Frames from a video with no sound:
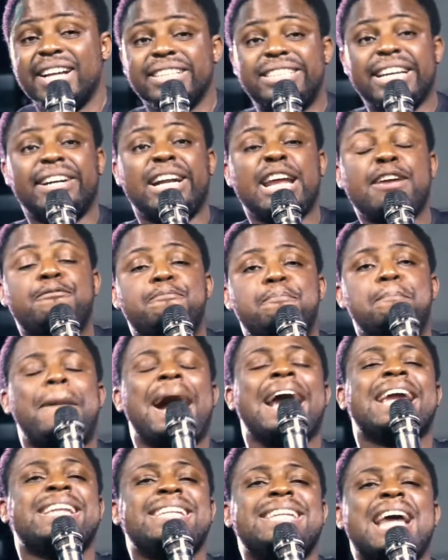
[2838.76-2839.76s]
The
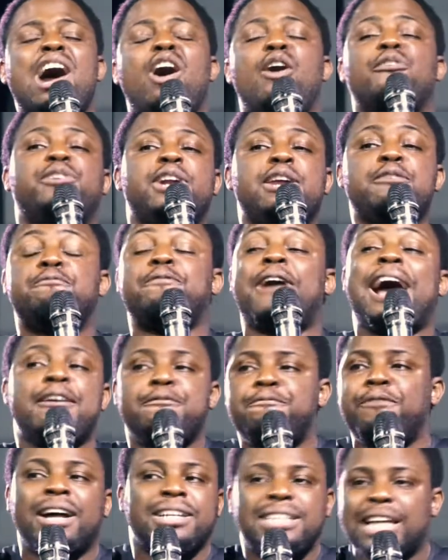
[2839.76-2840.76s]
reminder of
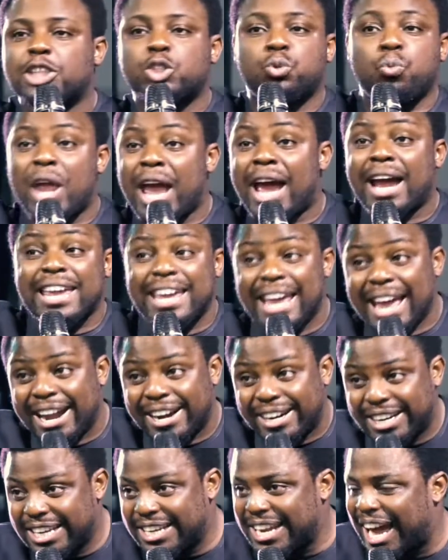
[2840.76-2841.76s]
revival that we are
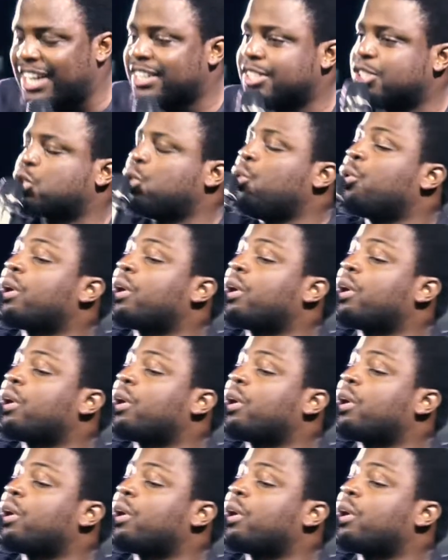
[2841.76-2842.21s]
hearing and is